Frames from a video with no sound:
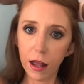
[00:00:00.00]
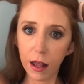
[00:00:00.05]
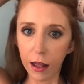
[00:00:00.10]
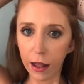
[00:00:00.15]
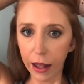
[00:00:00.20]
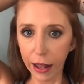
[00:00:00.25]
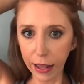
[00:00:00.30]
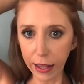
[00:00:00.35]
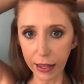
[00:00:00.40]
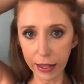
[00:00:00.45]

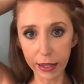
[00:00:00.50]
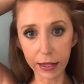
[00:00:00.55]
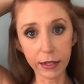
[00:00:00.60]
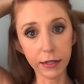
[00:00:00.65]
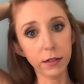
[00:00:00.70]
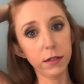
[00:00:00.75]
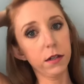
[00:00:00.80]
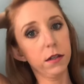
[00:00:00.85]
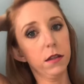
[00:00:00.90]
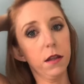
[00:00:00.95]
and
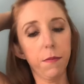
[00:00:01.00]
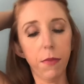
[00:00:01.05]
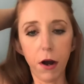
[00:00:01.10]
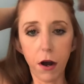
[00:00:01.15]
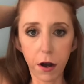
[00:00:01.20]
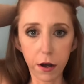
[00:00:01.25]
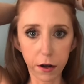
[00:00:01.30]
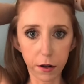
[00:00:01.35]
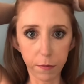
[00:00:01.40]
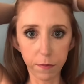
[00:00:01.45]
the bottom.